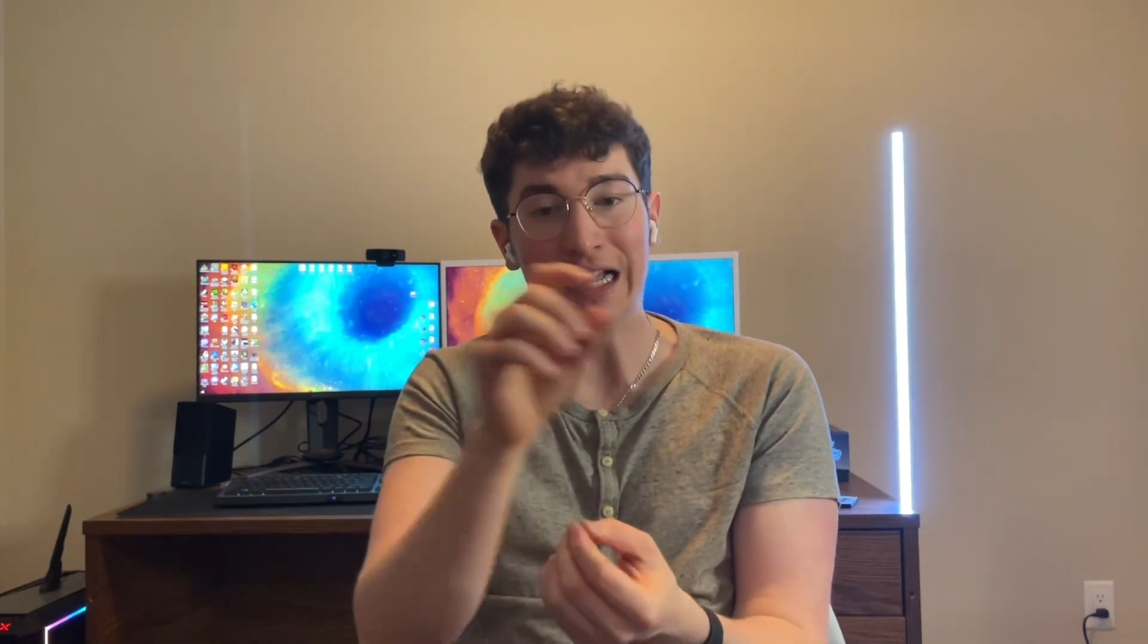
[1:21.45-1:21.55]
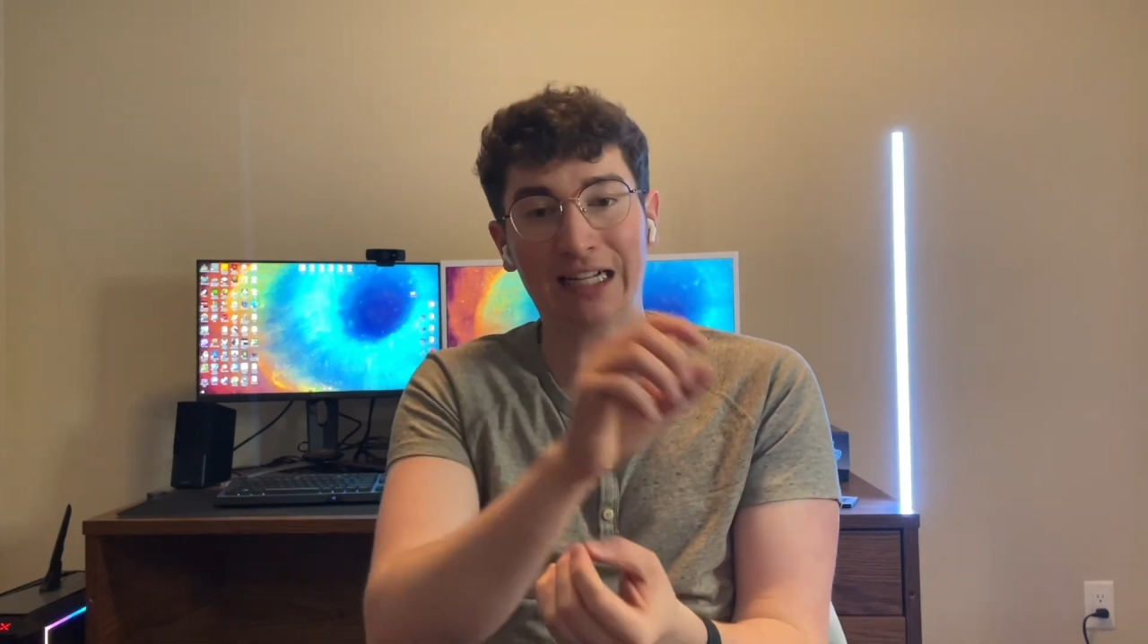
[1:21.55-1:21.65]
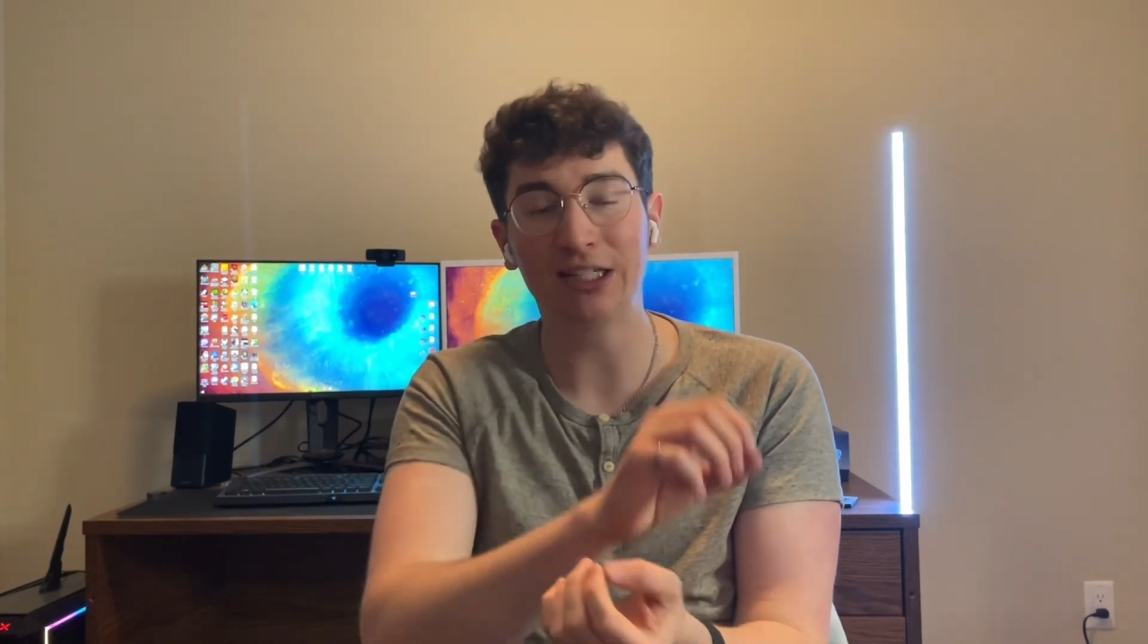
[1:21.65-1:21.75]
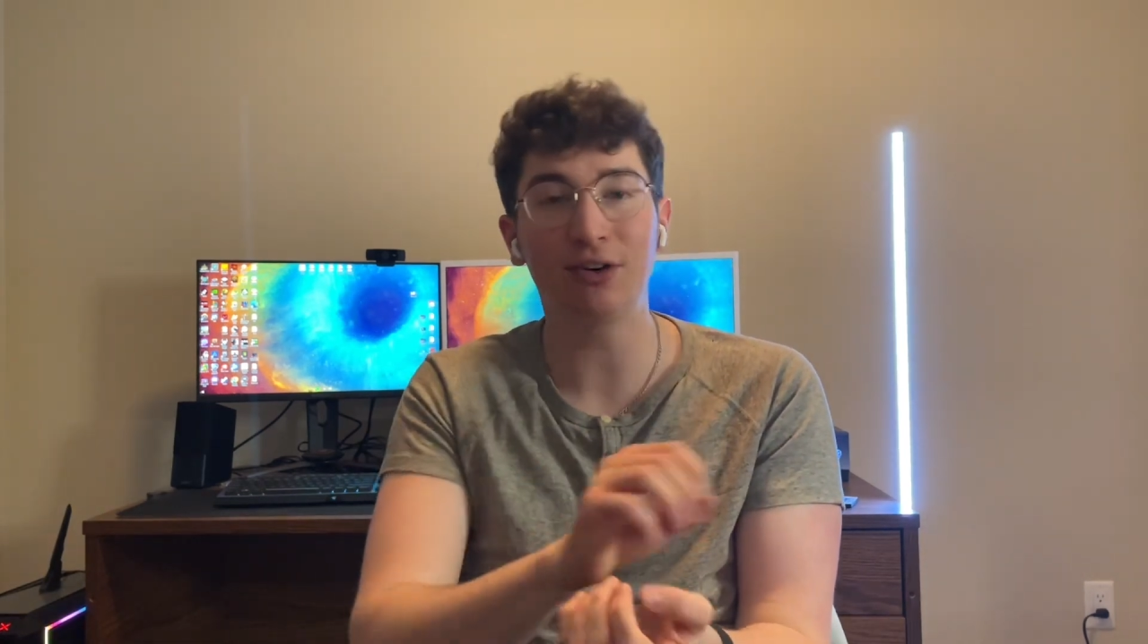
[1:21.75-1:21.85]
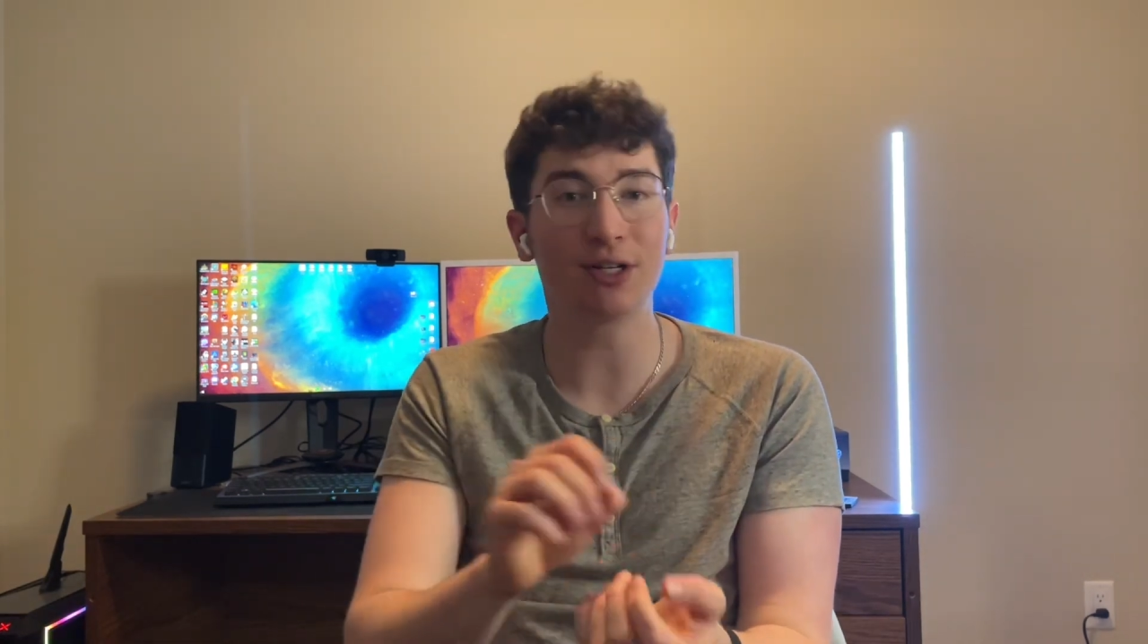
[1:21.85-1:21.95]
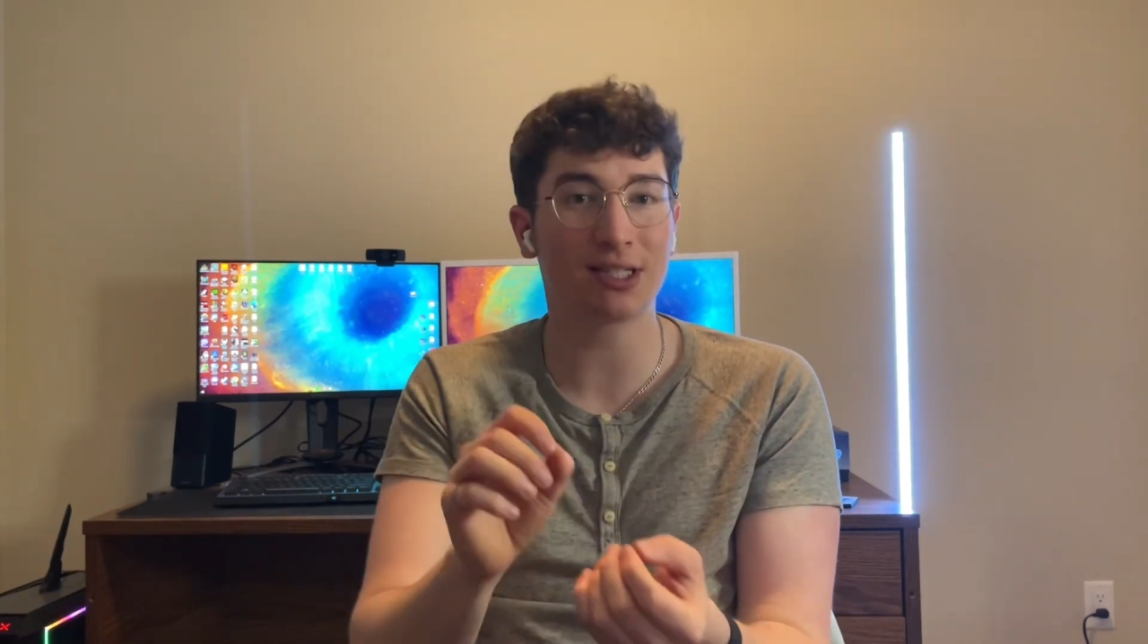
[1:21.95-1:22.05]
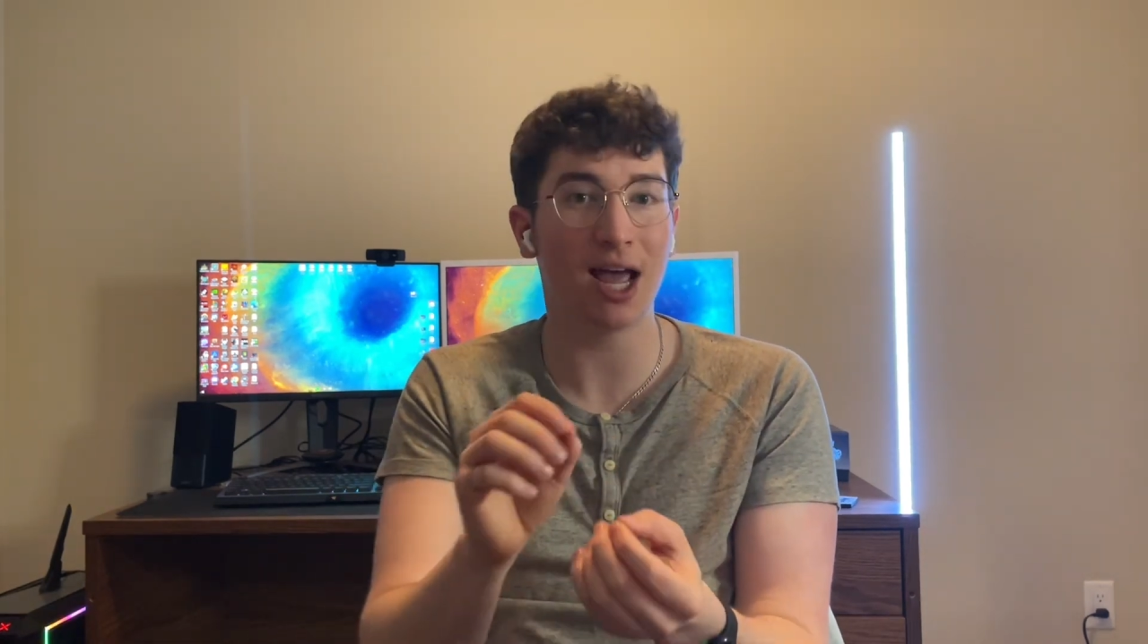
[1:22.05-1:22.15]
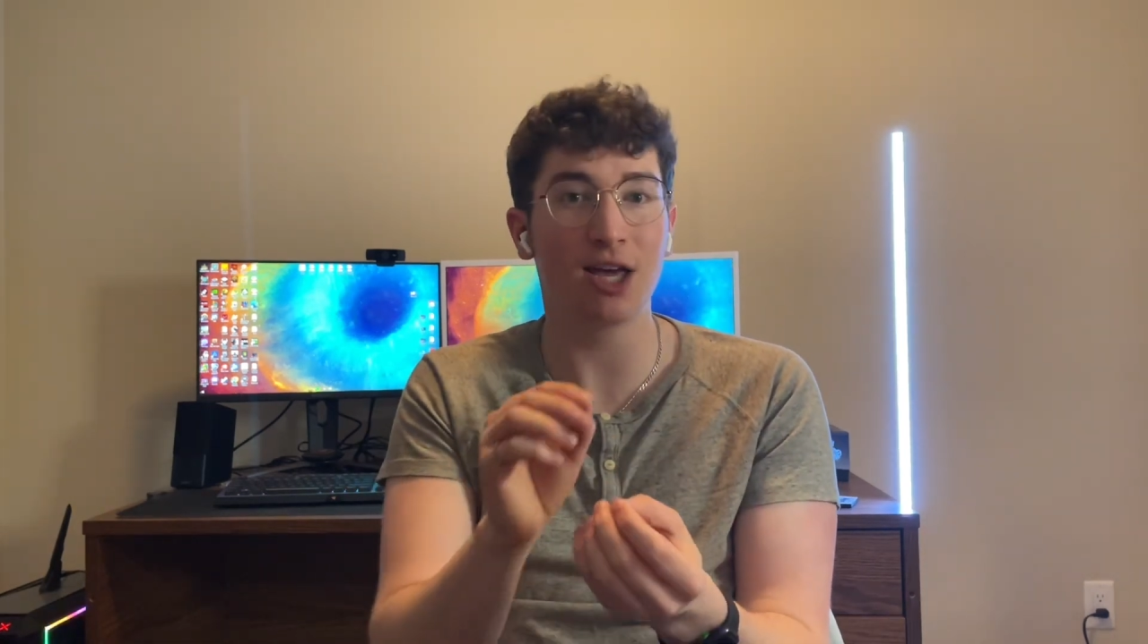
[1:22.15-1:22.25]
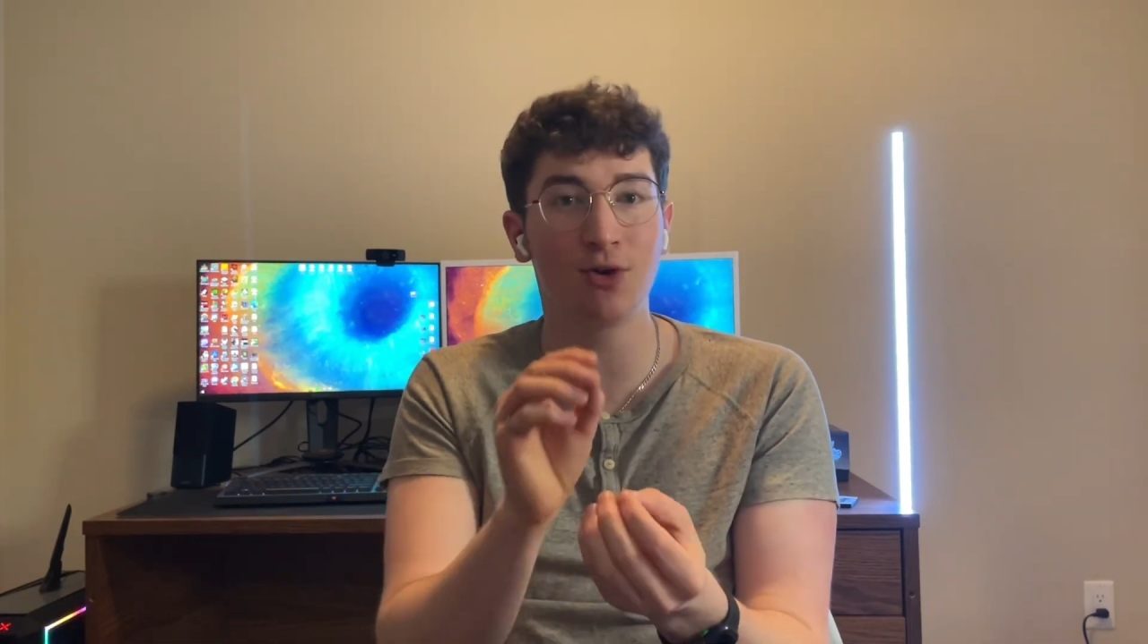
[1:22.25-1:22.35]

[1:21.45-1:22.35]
clear as day,